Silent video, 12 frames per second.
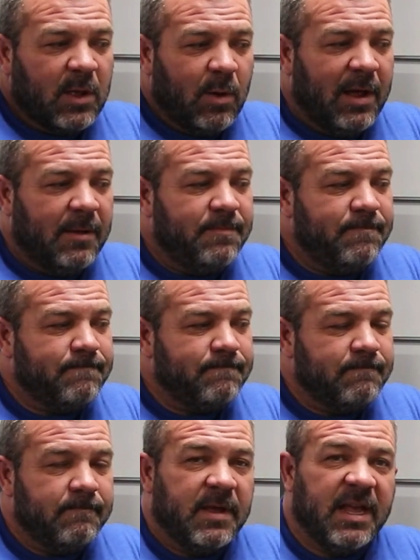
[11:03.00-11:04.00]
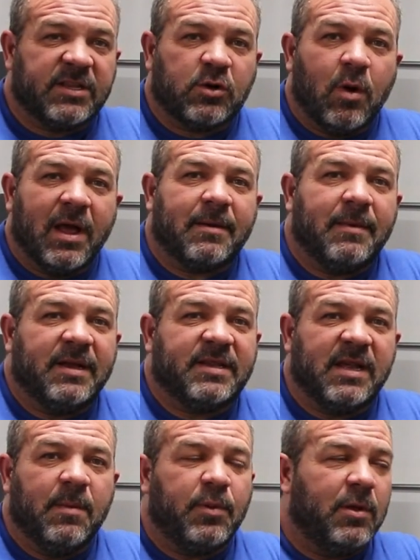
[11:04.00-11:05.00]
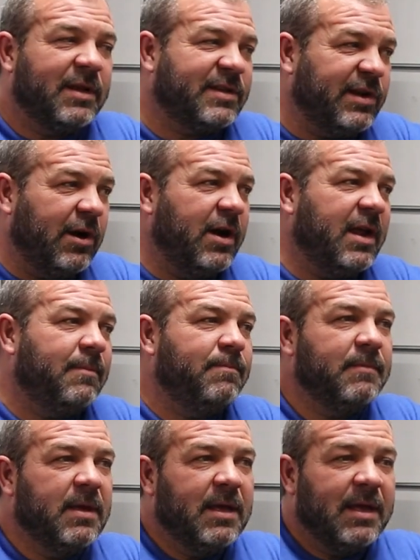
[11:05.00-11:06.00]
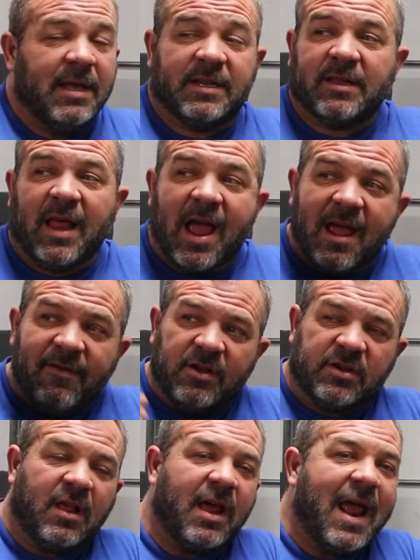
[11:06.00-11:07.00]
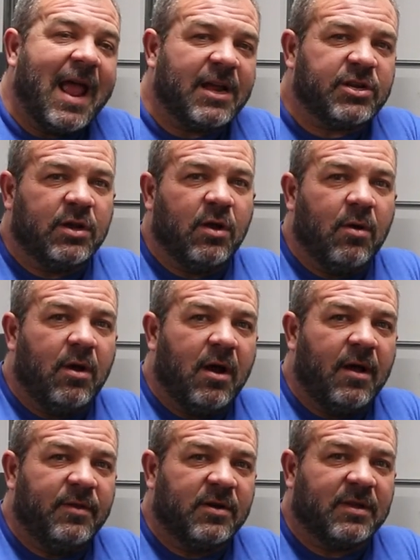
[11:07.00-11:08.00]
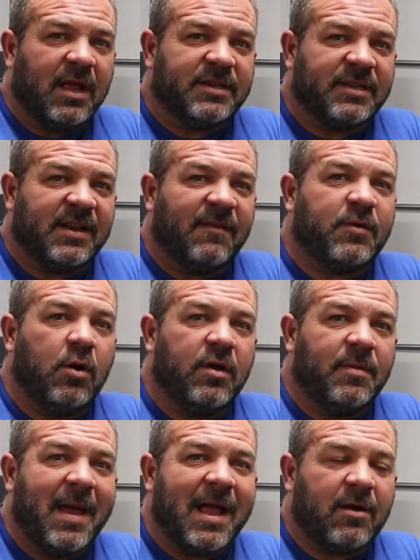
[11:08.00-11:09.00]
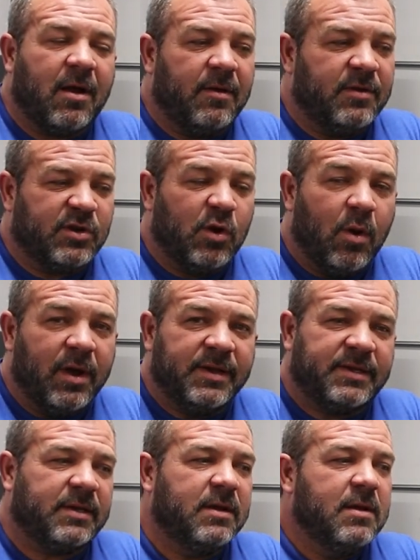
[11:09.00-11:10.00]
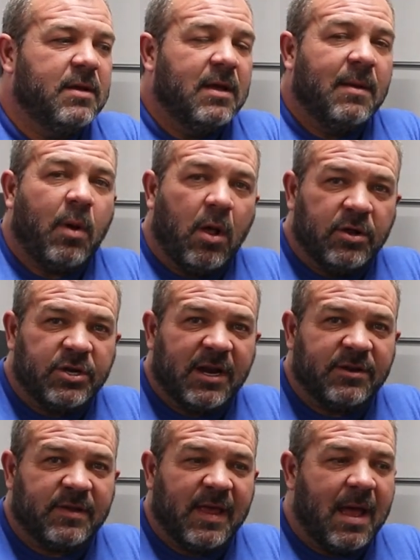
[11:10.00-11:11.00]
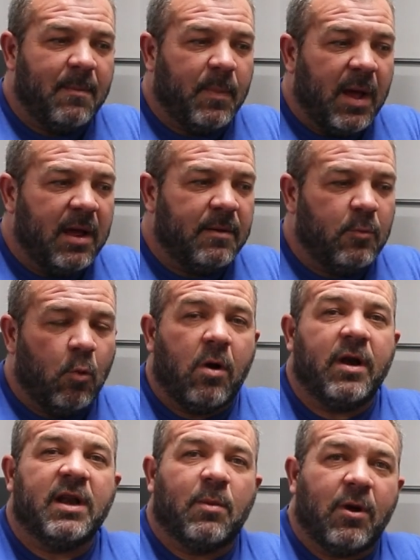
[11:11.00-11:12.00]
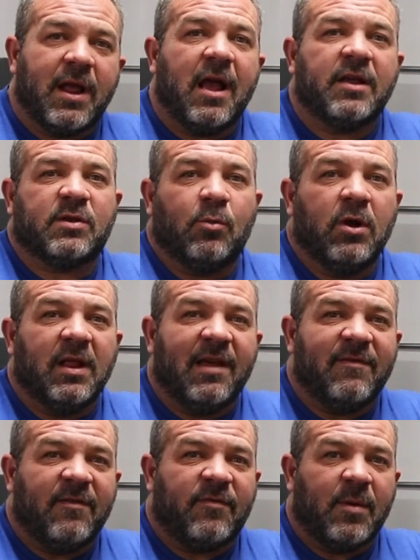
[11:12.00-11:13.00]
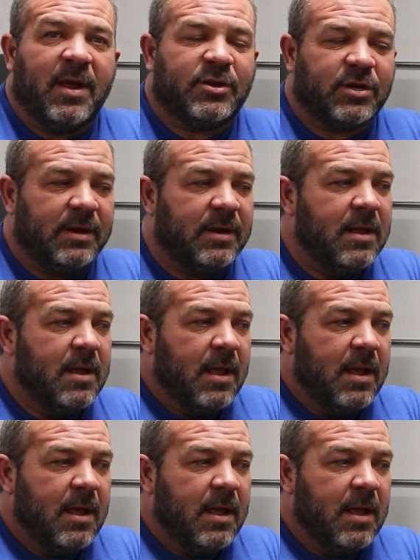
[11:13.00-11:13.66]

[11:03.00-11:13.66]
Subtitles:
Well, it's quick, it's simple, it's dirty, it's live, there's a lot of action going on, there's lots of stuff going on in the background, there's noise. Apologize for that, but wanted to bring out some real life information